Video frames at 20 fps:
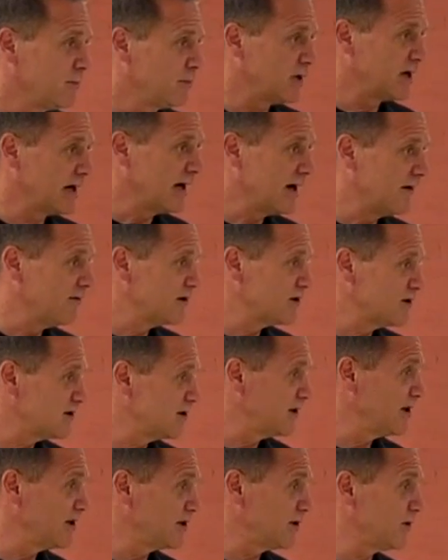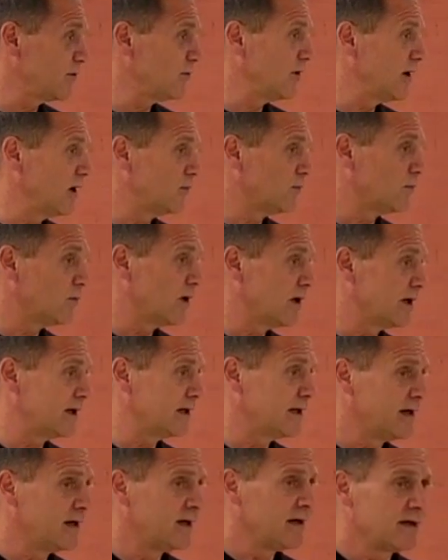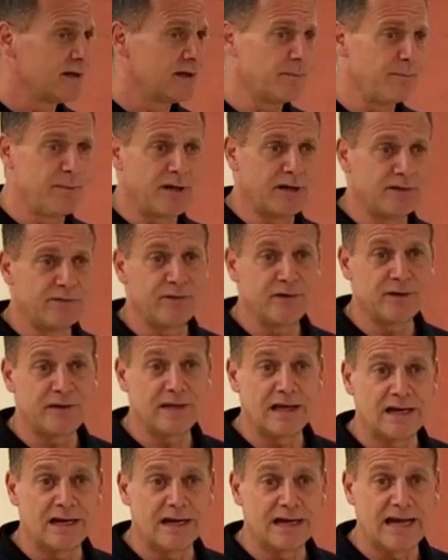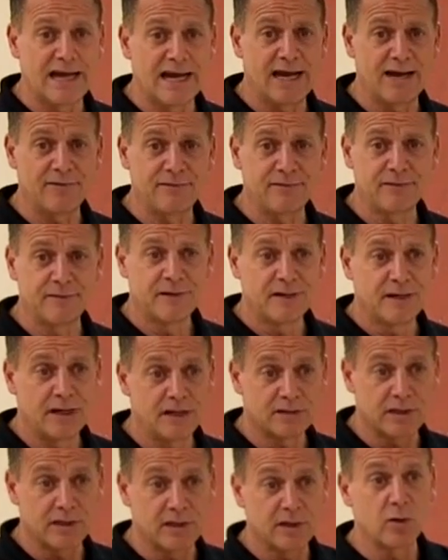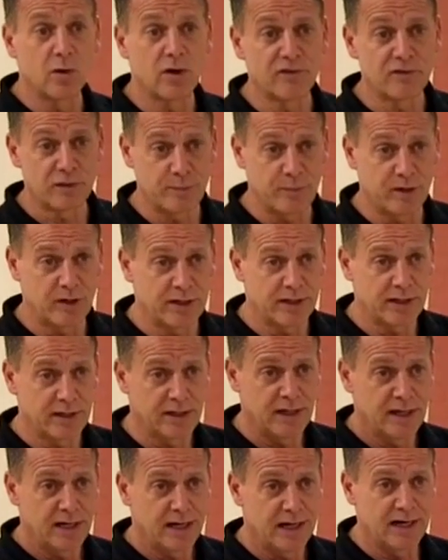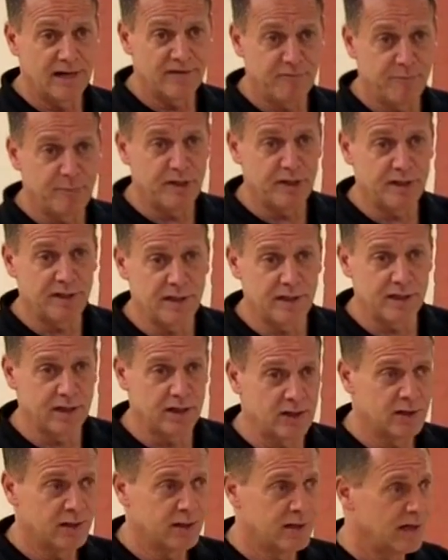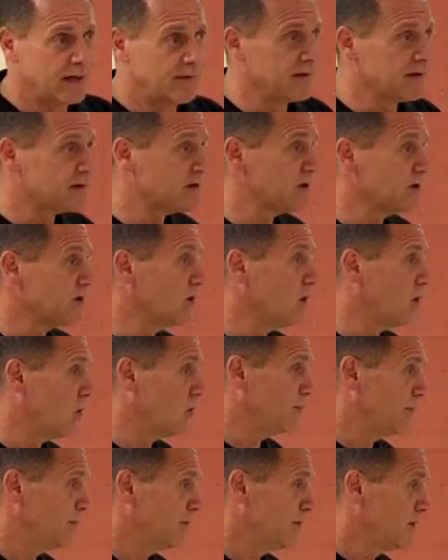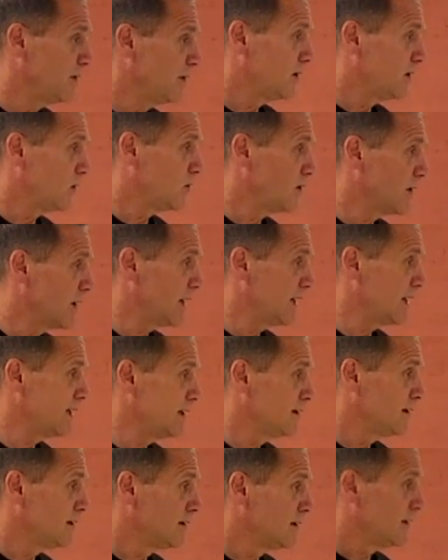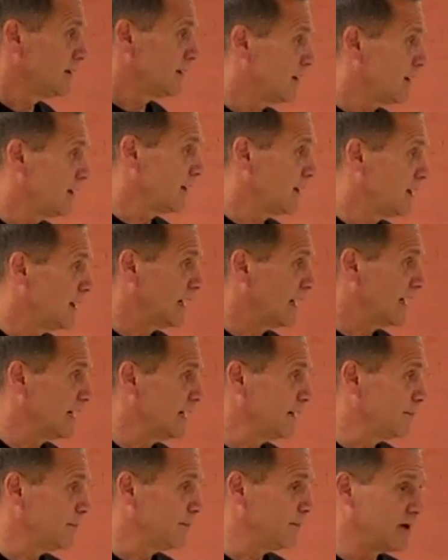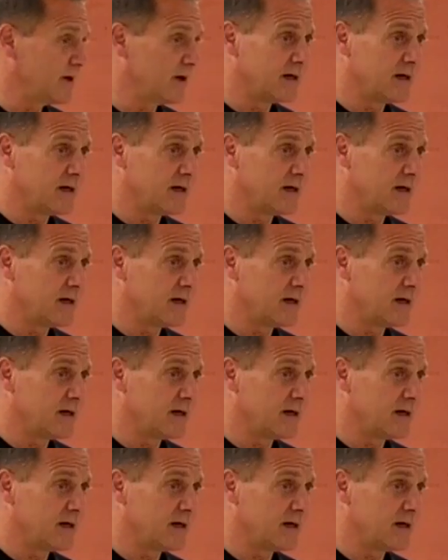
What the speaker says: but I obviously hit the ground running. The benefit that I have is I know everybody. I've been here, and this is home, okay? I am